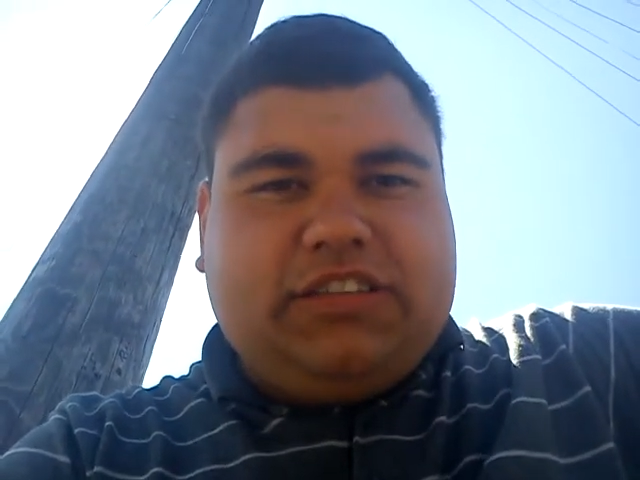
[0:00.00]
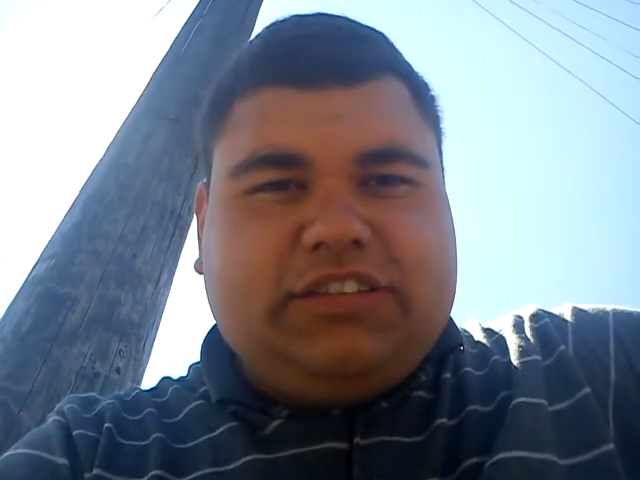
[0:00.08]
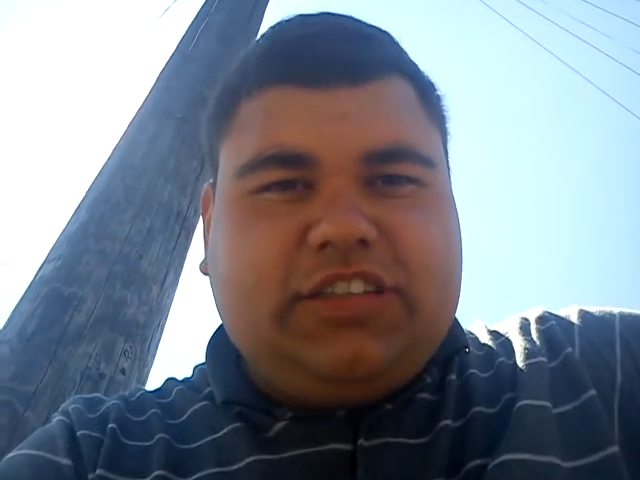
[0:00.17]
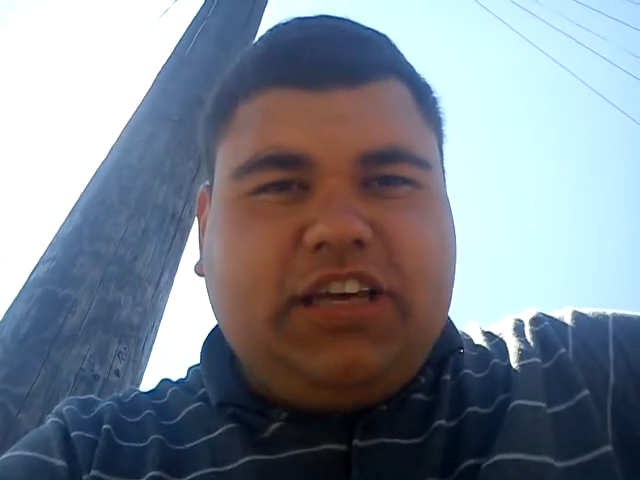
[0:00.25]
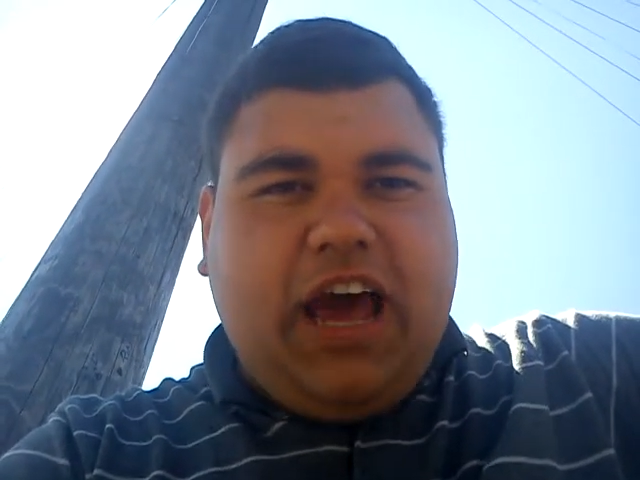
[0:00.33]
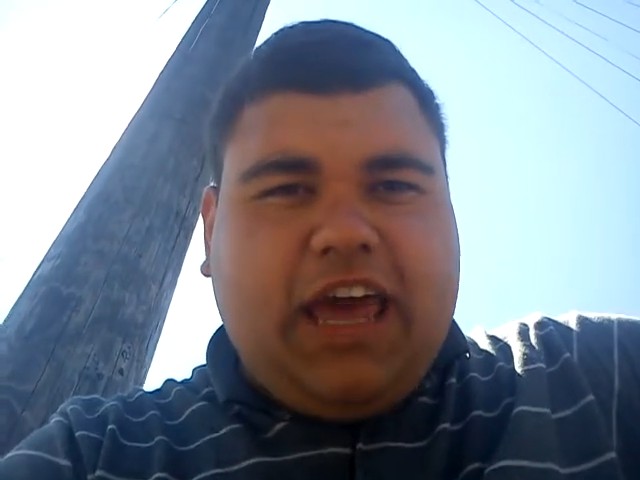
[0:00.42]

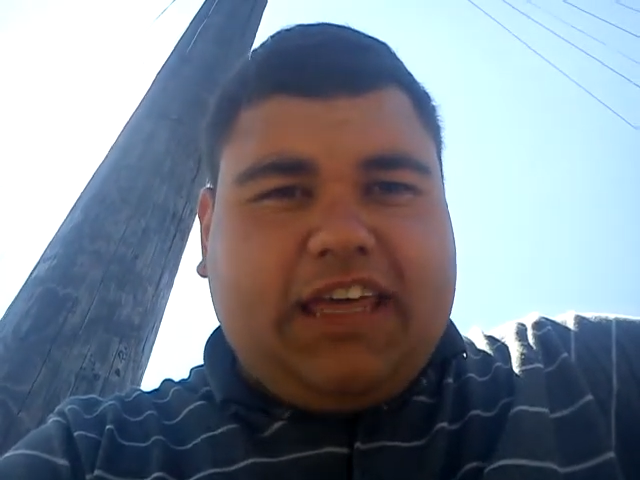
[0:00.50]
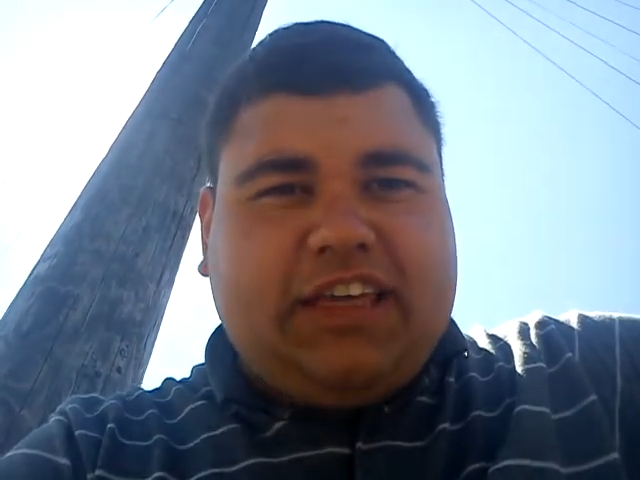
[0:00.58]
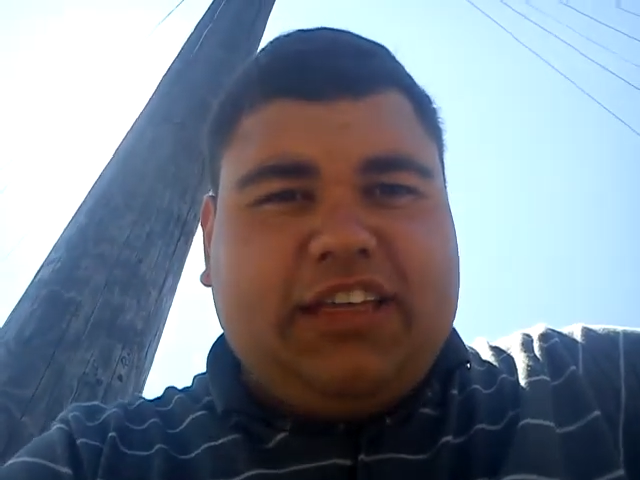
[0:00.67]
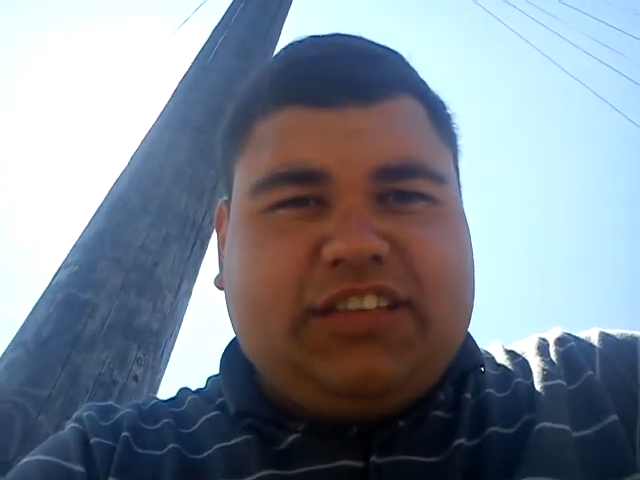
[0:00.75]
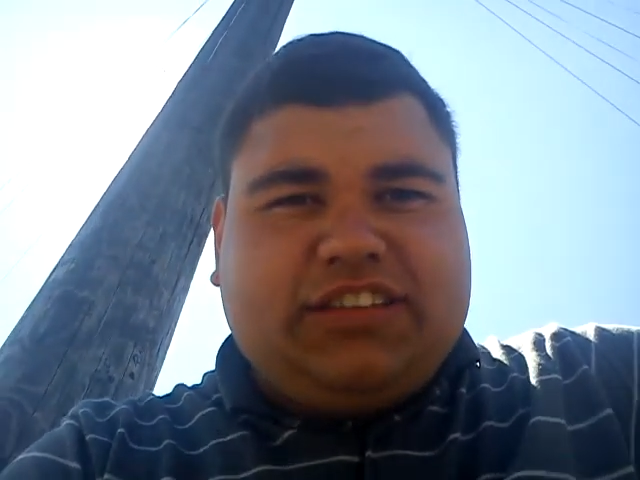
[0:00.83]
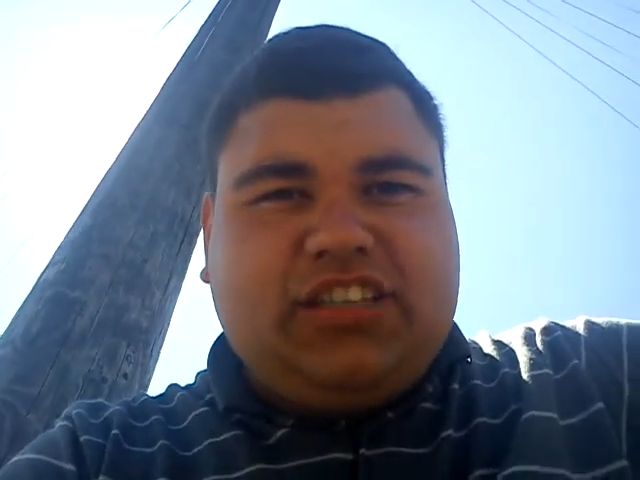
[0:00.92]
Today
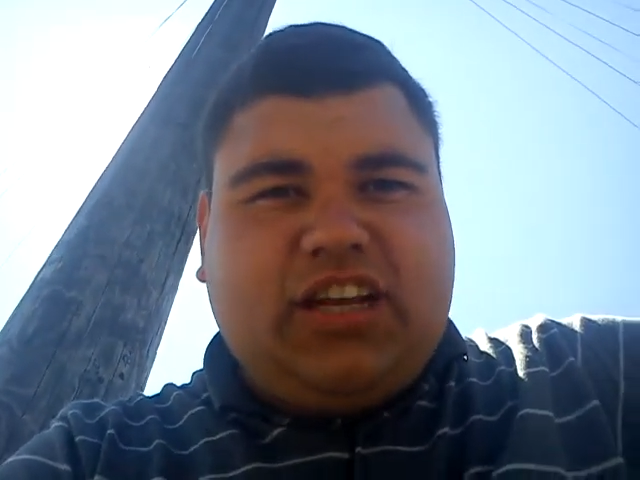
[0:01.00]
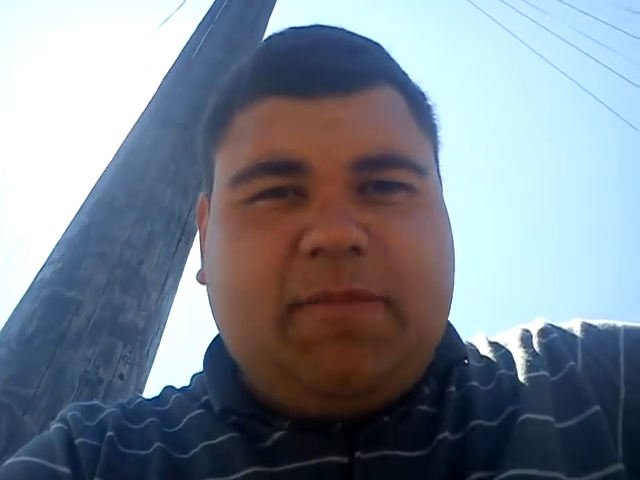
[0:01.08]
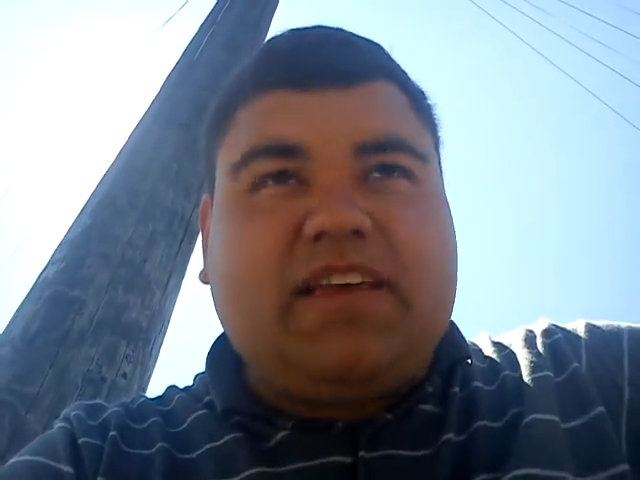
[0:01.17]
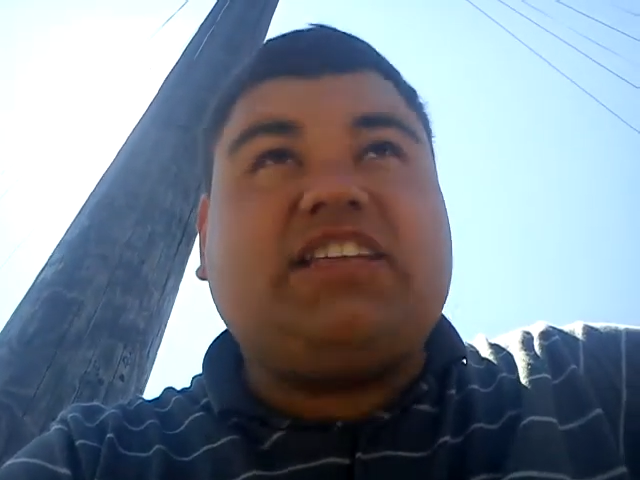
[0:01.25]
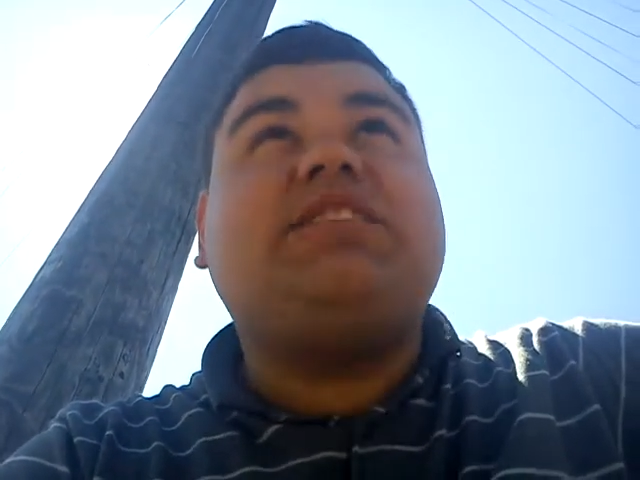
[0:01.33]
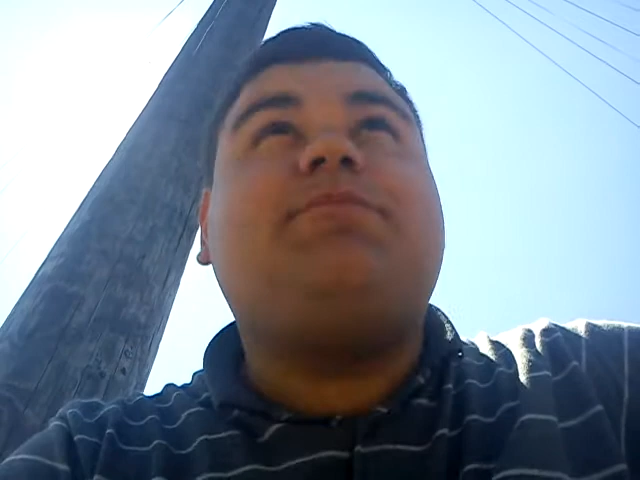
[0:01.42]
is
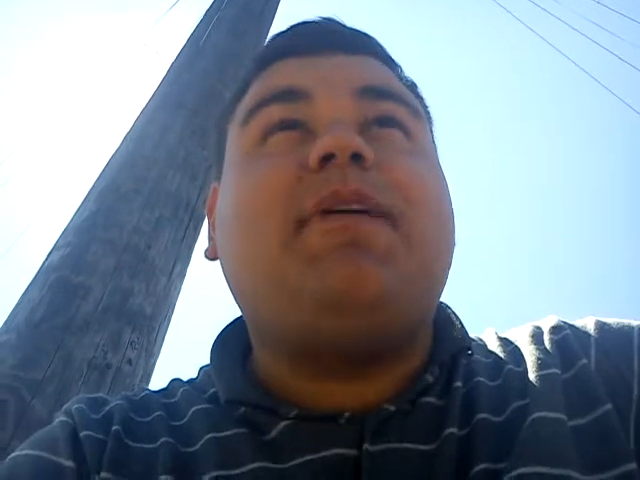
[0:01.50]
going to be a